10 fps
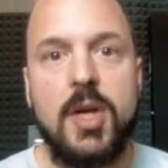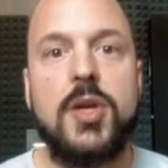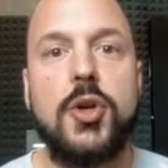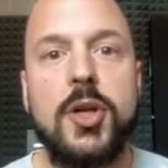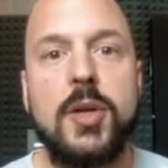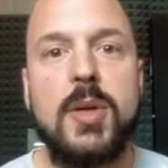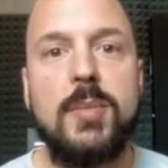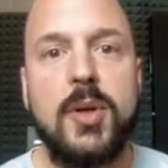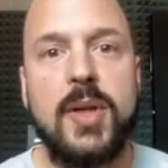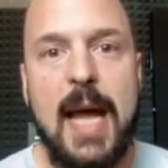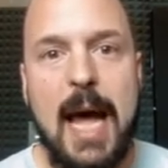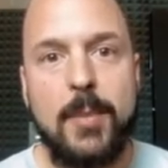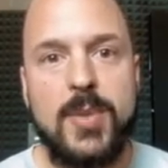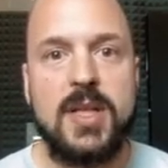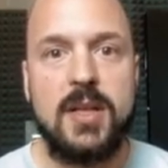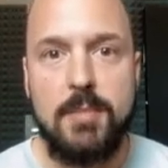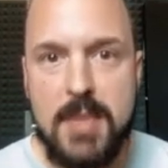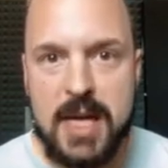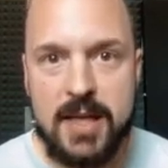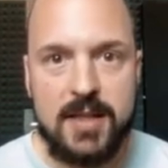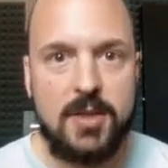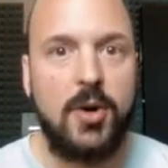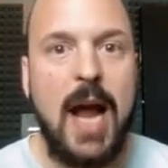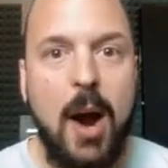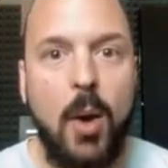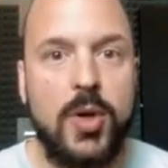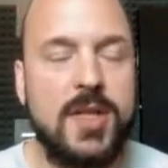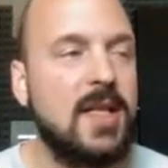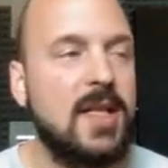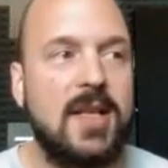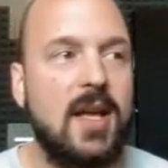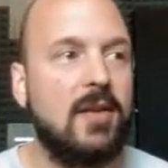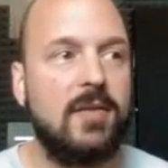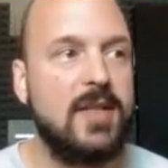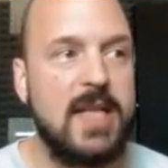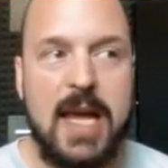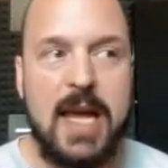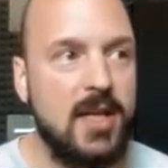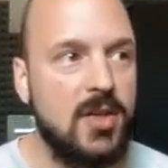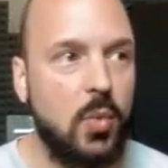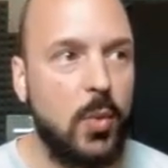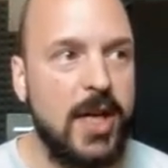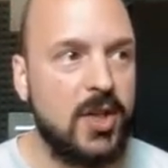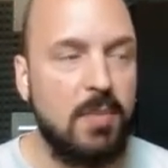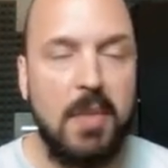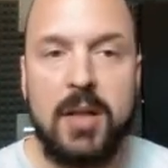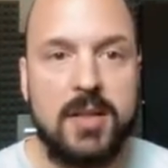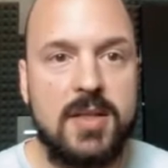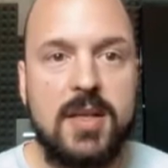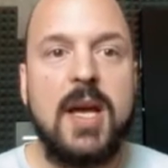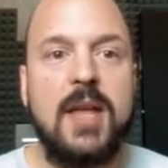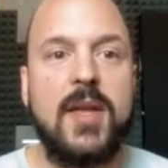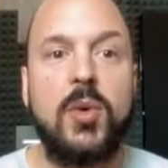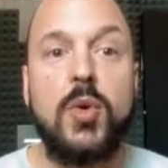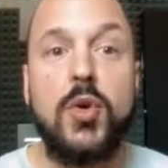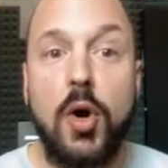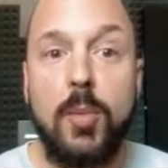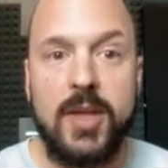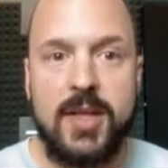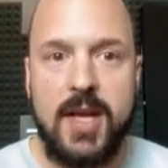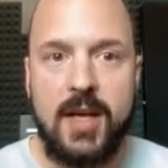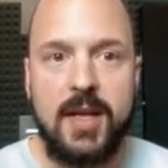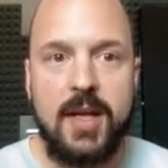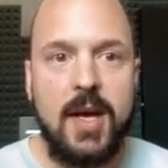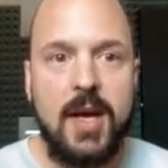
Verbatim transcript: You're going to be building apps in minutes or hours instead of days, weeks, months that it would normally take.